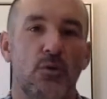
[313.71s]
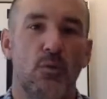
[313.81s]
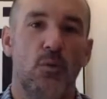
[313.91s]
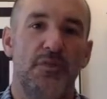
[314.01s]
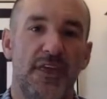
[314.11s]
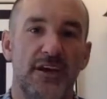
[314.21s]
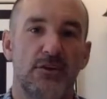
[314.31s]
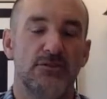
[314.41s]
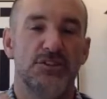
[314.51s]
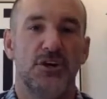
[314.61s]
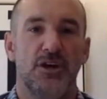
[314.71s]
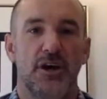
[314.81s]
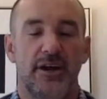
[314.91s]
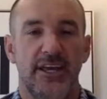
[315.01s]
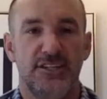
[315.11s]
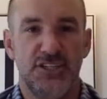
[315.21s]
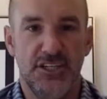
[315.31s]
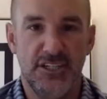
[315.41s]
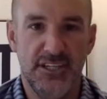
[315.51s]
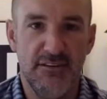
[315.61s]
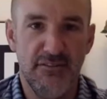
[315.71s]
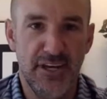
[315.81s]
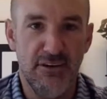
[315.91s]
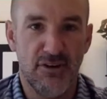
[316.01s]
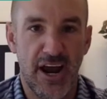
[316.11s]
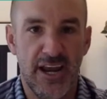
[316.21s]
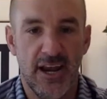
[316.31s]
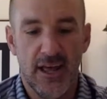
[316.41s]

what they don't show you on HGTV, right?